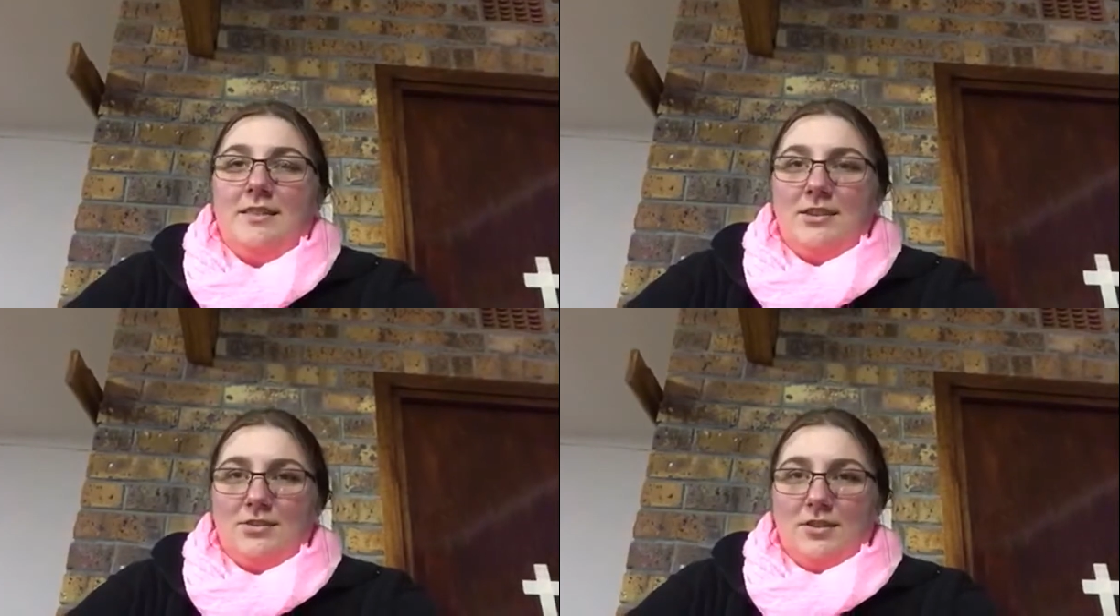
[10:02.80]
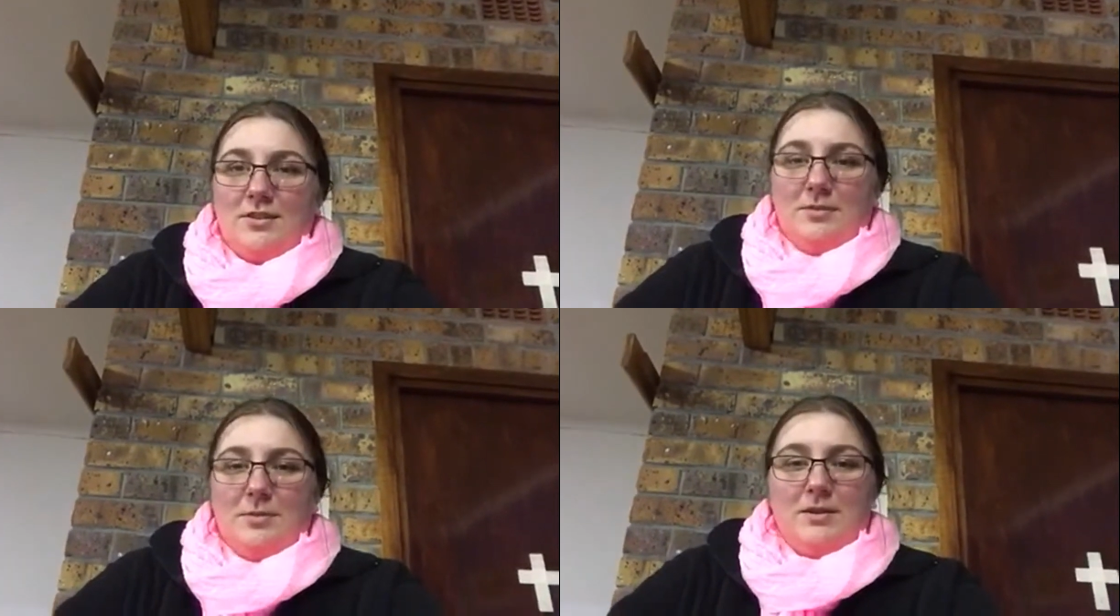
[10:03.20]
these
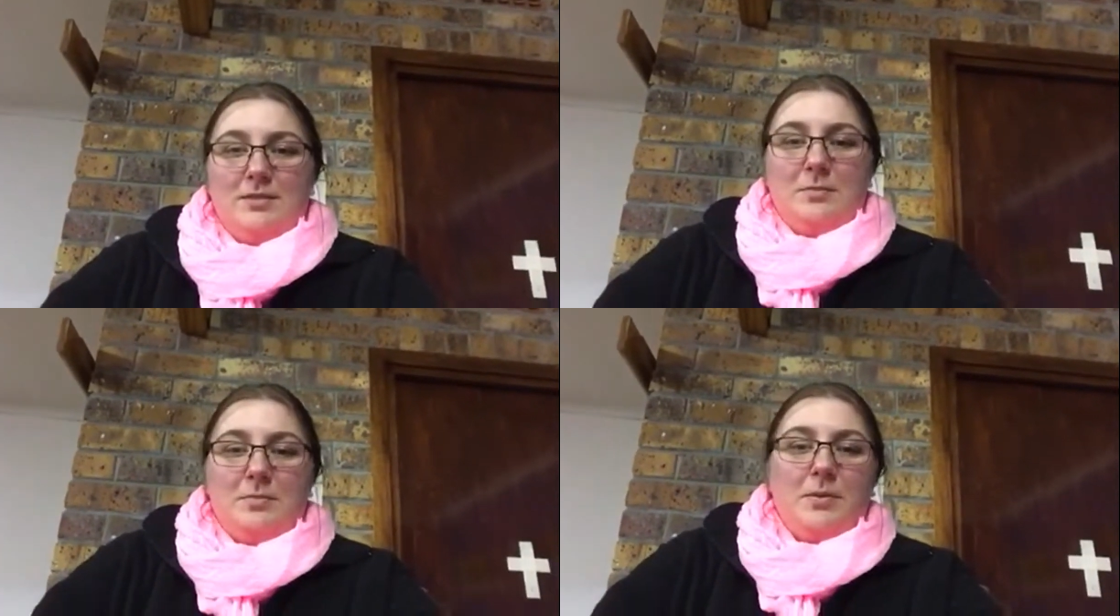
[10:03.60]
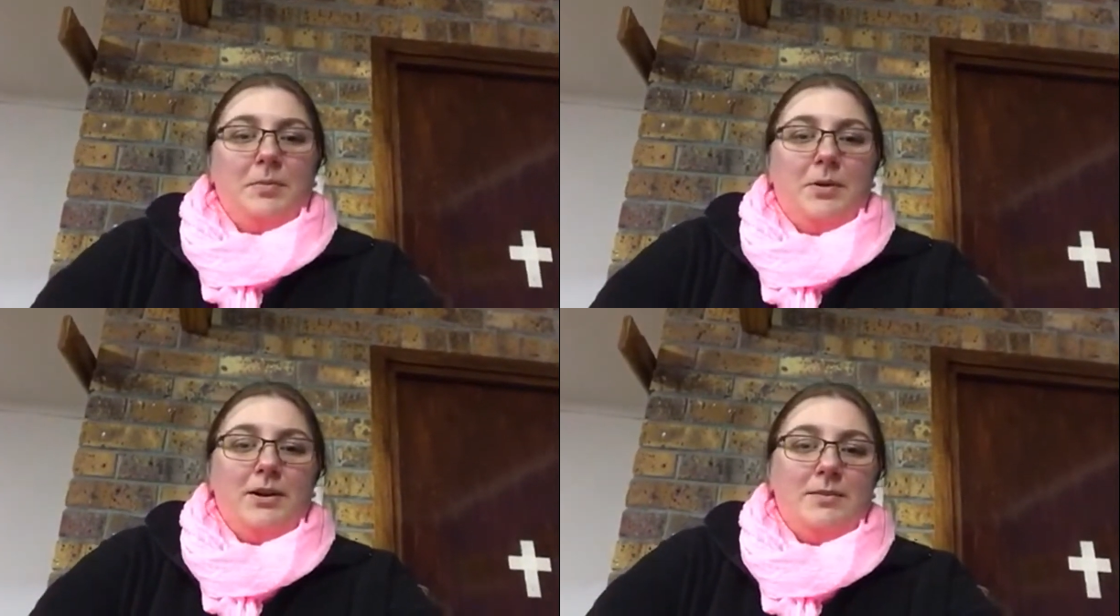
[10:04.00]
are, what is it, the
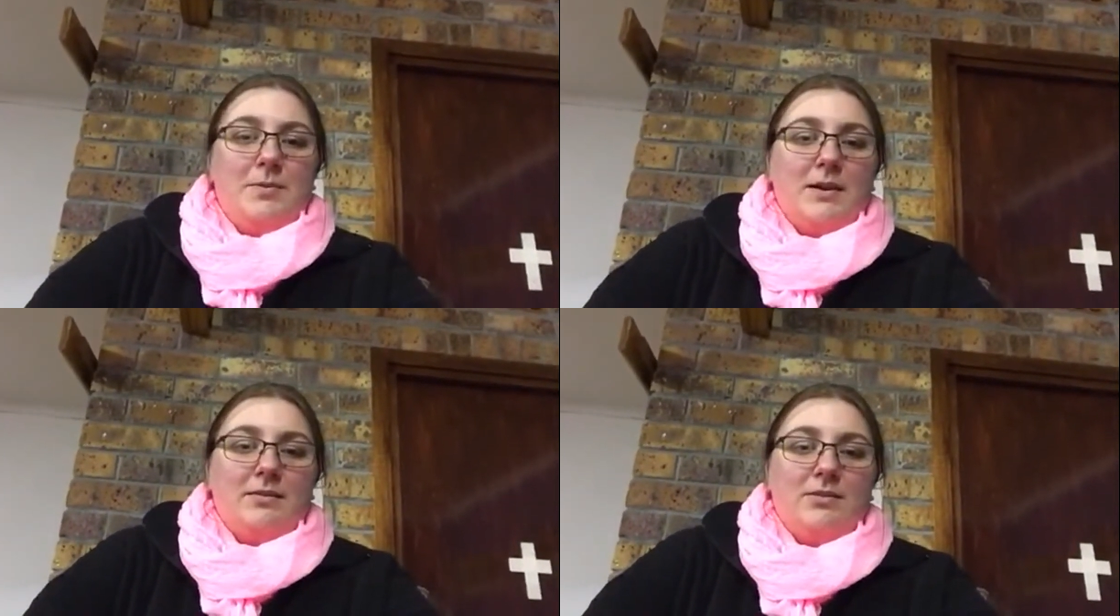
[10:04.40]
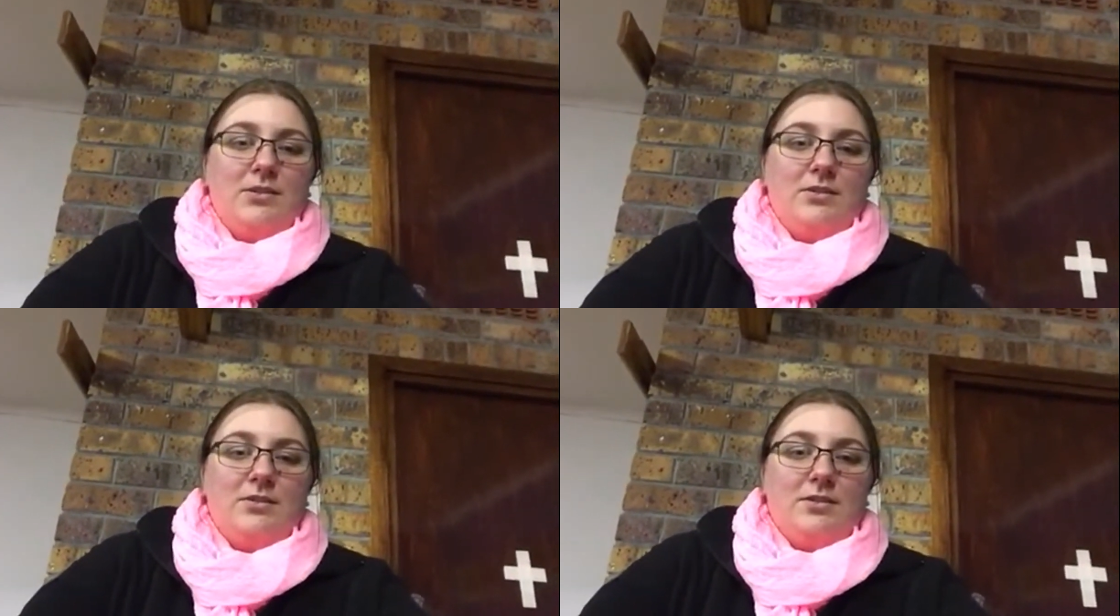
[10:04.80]
party pack
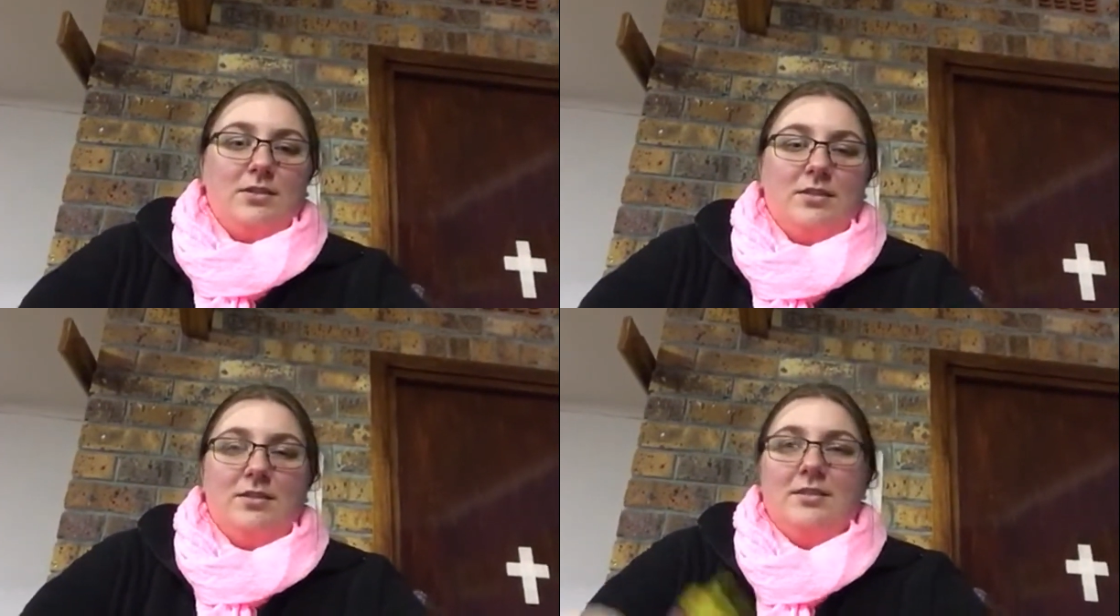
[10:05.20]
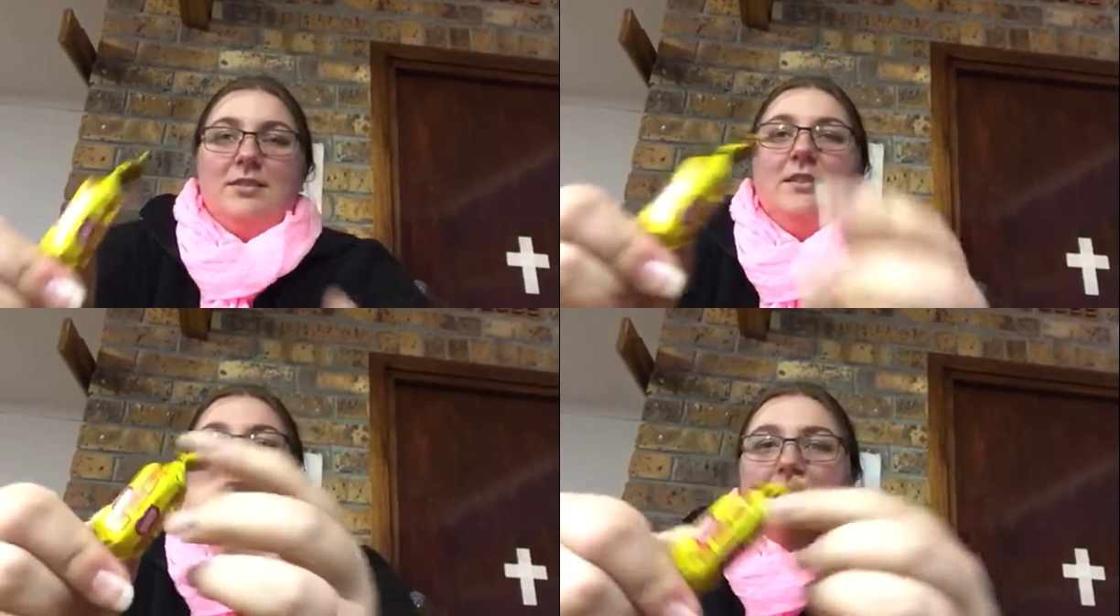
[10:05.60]
versions. Yeah.
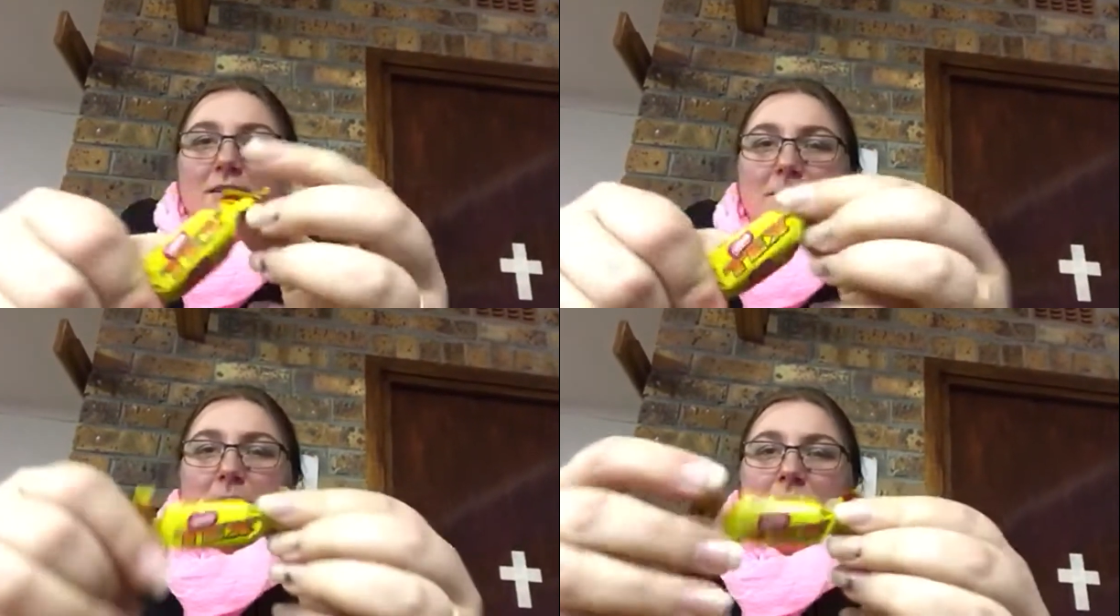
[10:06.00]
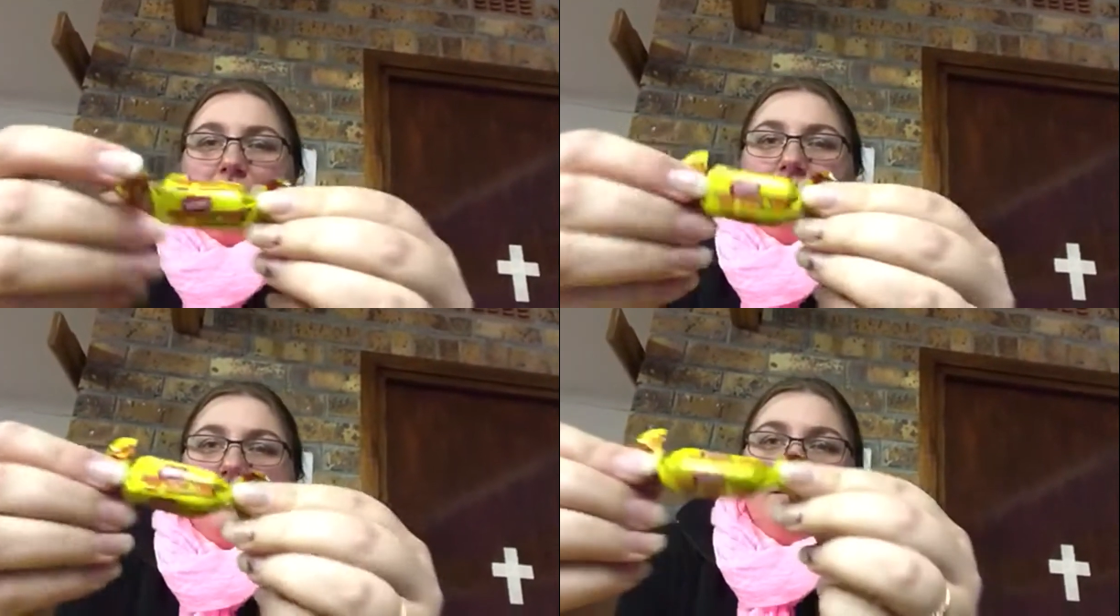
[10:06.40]
But
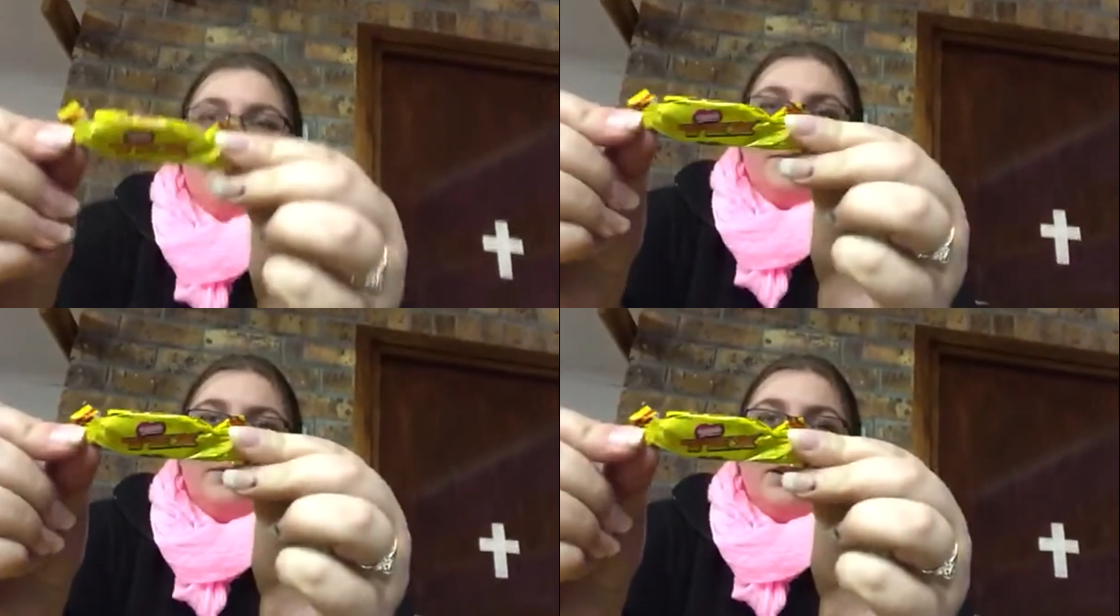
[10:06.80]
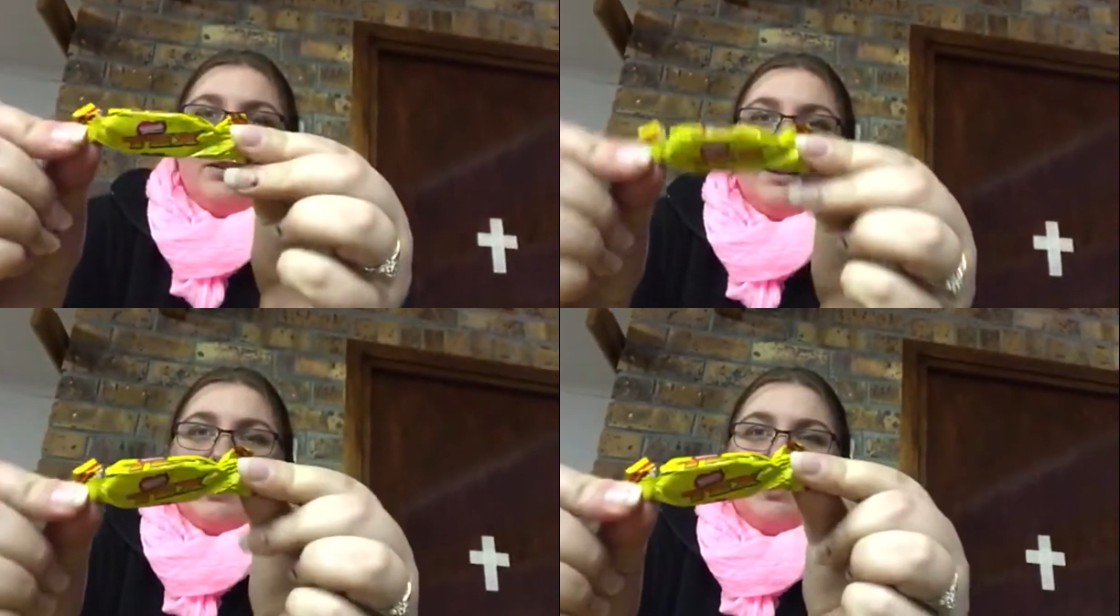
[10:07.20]
yeah, they
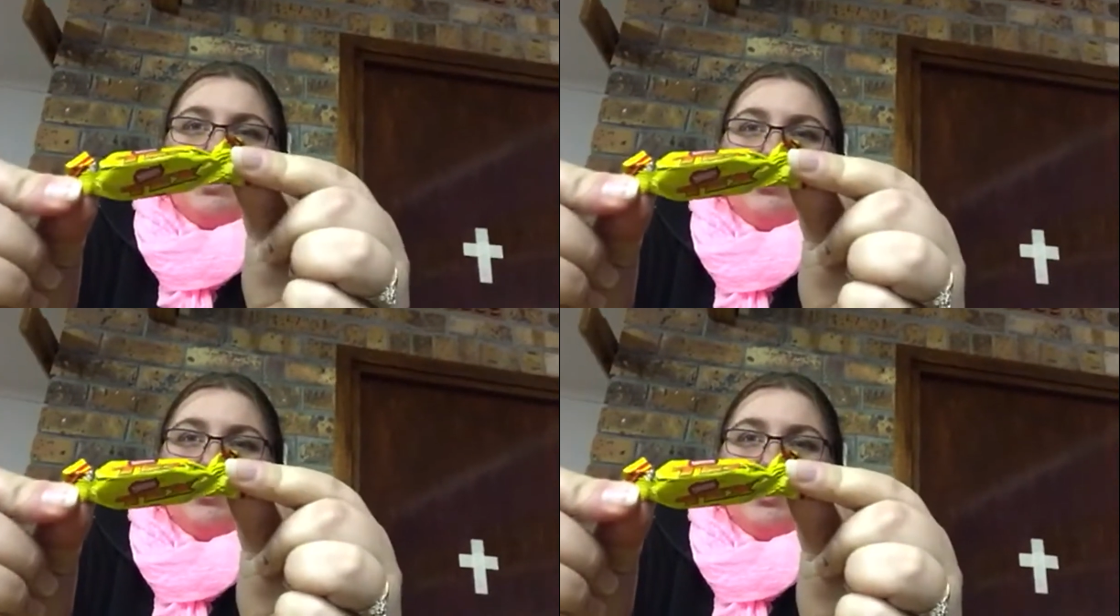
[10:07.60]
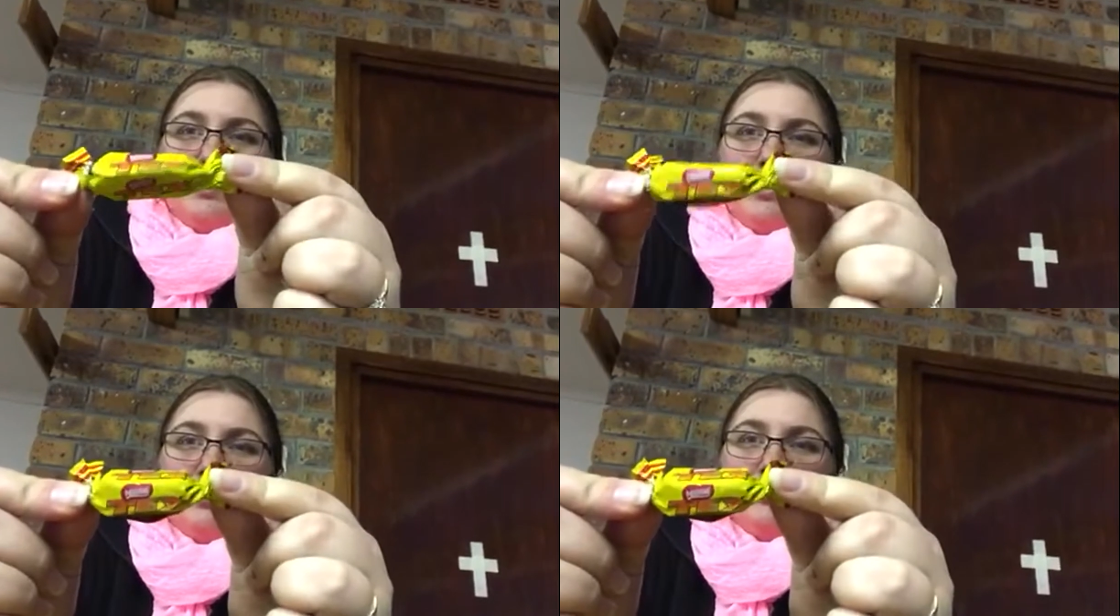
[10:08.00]
got like wafer in the
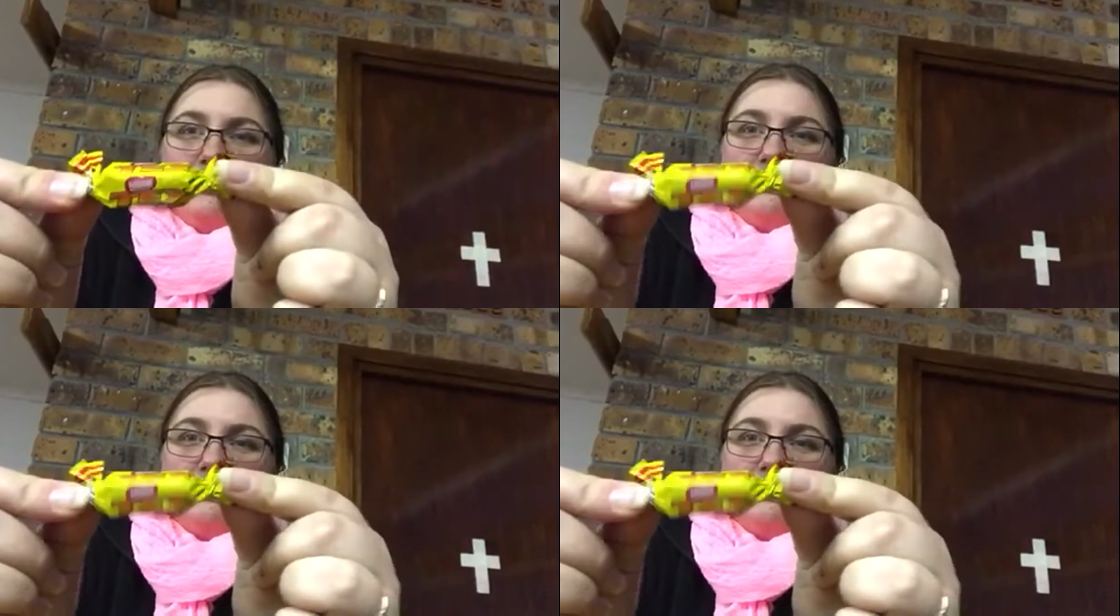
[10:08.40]
middle.